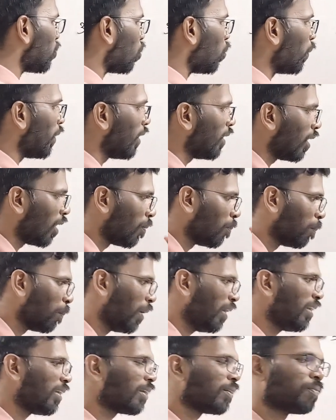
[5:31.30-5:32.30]
over here,
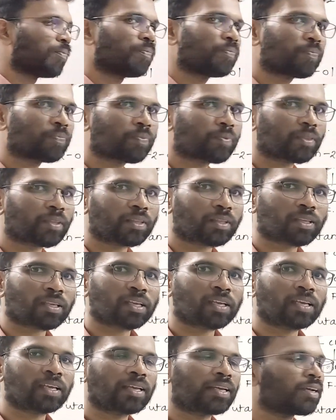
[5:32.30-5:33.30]
but
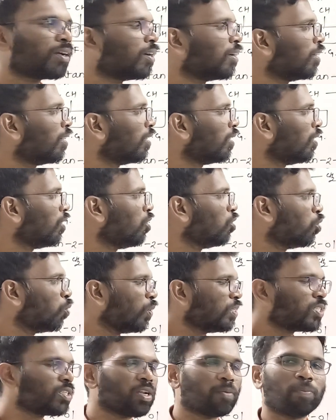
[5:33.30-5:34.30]

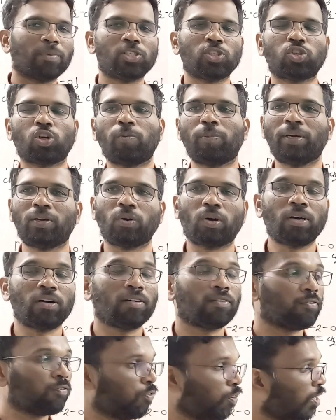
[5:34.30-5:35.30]
lowest number should be to
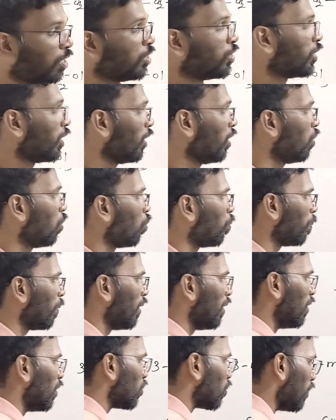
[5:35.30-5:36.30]
a functional group.
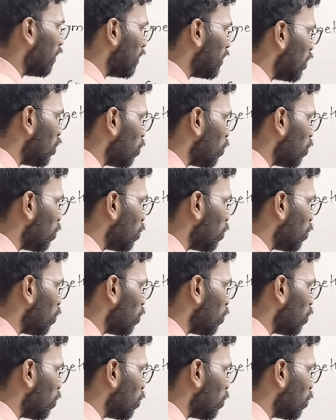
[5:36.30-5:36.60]
So this